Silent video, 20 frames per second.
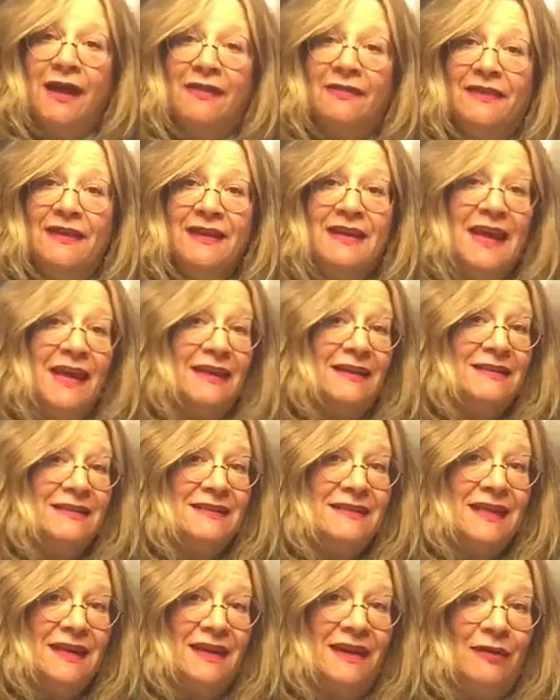the
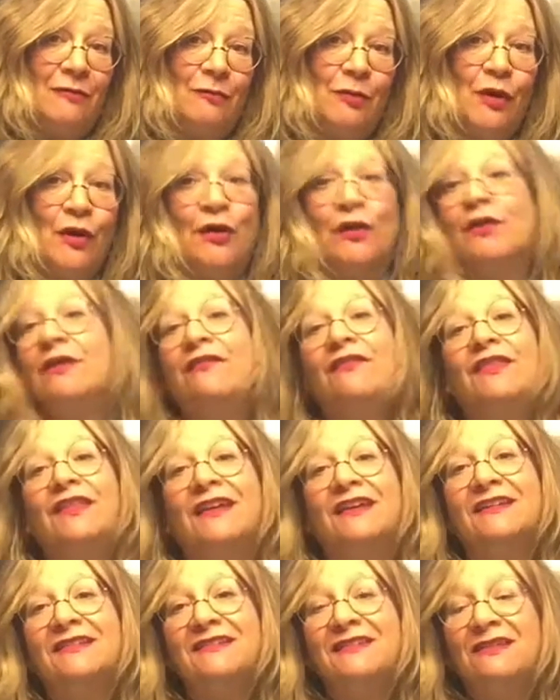next part of
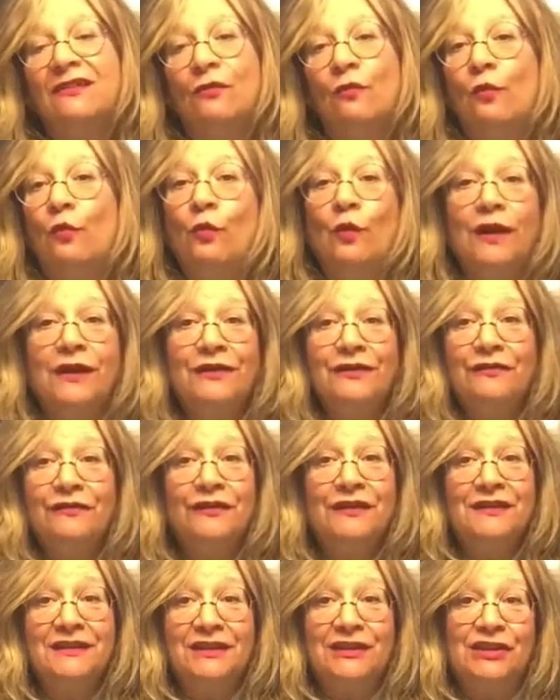this
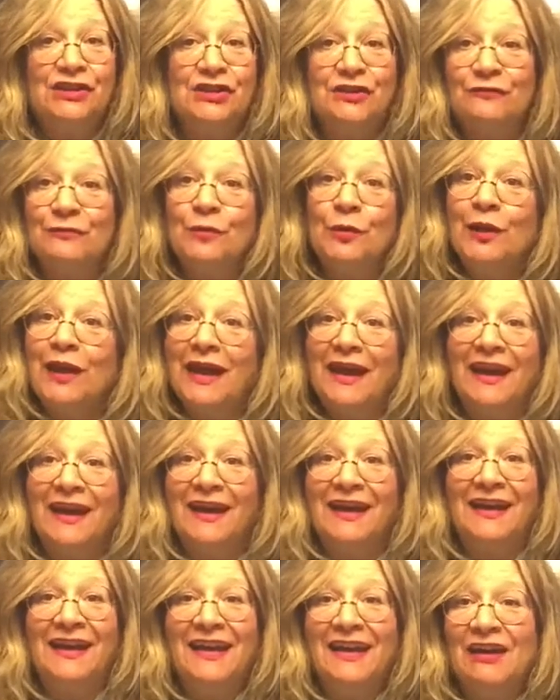wonderful dish of moqueca
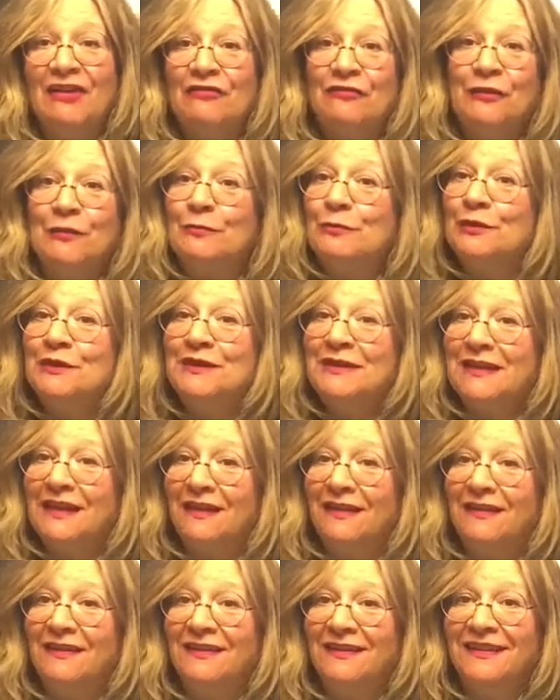from
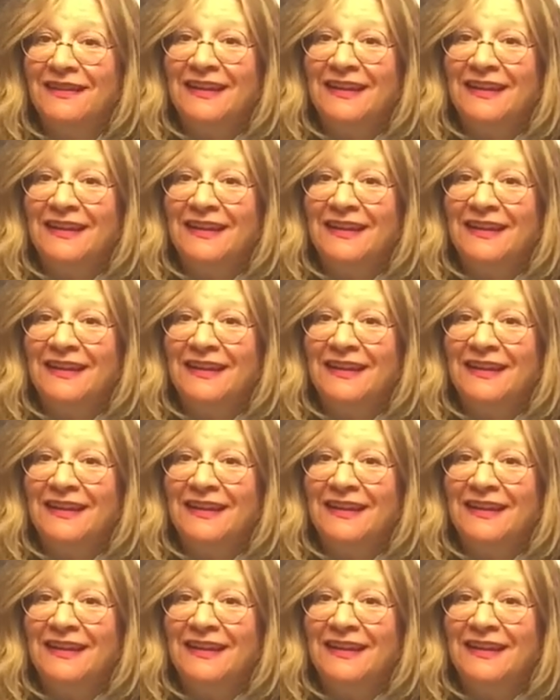Brazil,